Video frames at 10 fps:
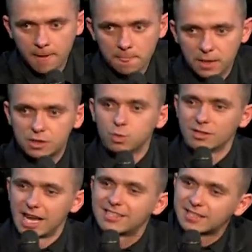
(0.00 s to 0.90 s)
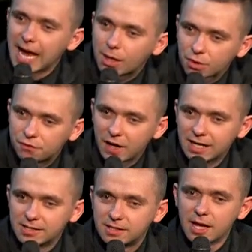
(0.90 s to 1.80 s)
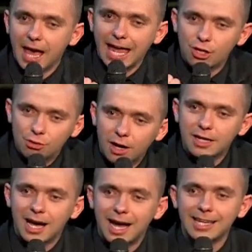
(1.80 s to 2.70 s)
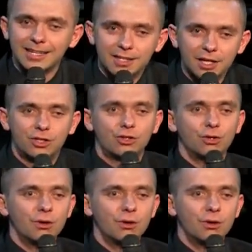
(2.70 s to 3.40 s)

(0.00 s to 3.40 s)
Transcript: This was a sacrifice and you and I need to